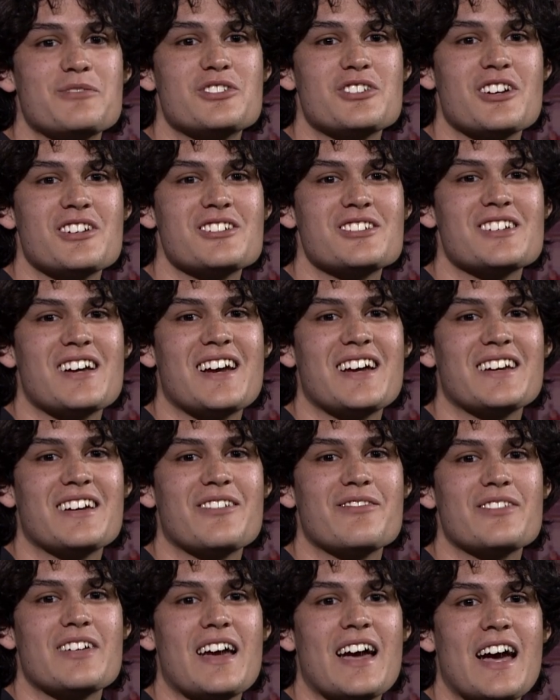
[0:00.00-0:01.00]
just shy
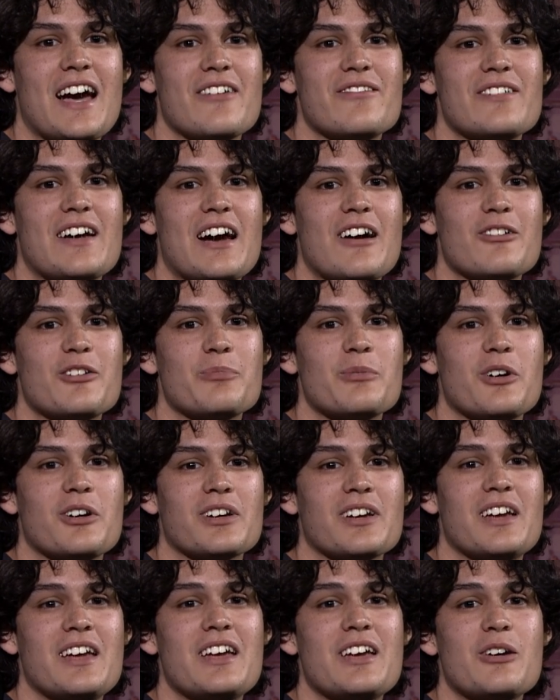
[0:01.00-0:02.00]
of the half-hour mark